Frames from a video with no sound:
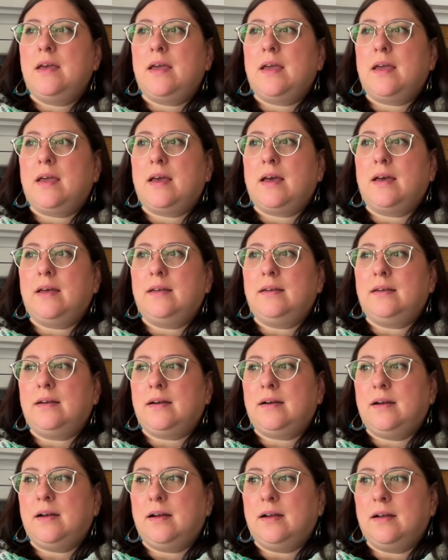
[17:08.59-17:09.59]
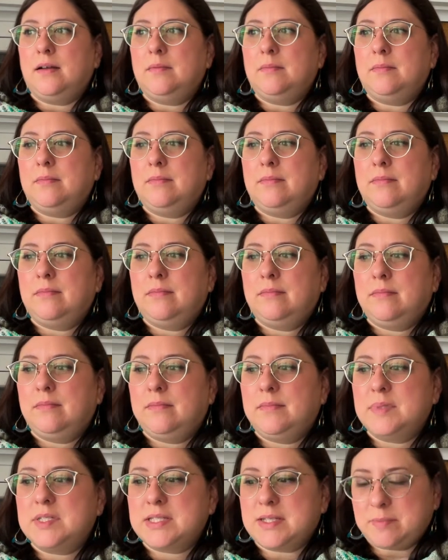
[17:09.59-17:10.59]

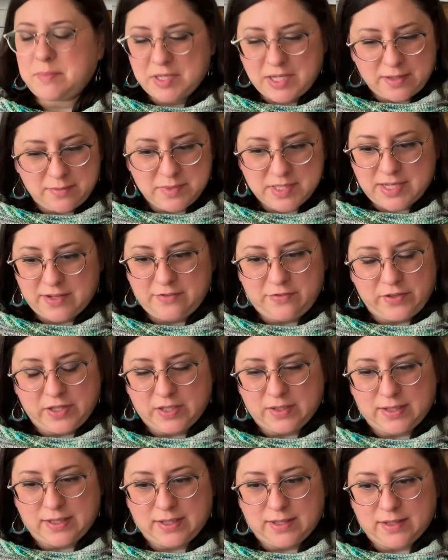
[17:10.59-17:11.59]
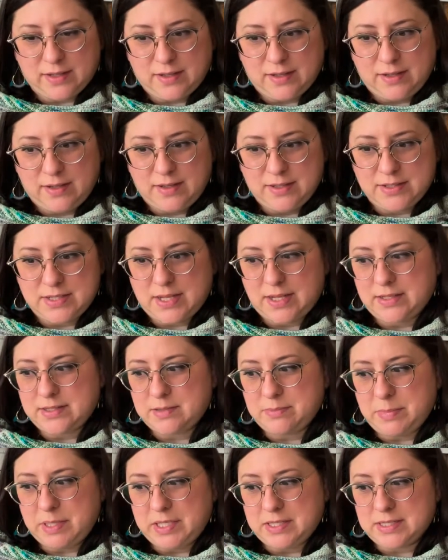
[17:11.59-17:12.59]
And sometimes I feel like it
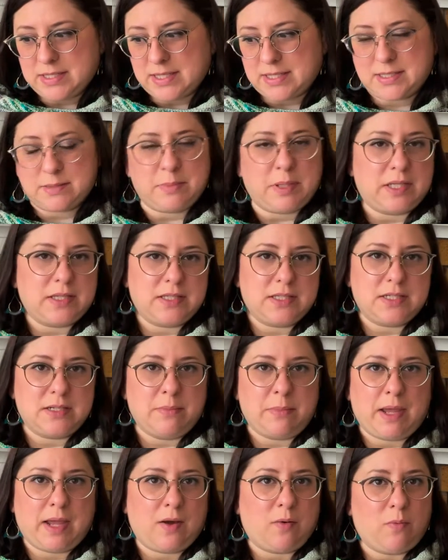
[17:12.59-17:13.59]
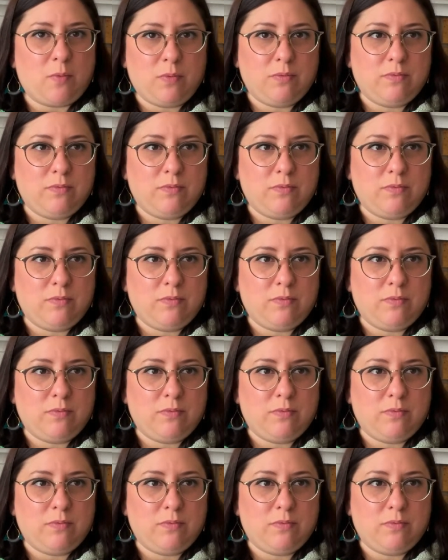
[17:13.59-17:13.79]
takes me 6 months to make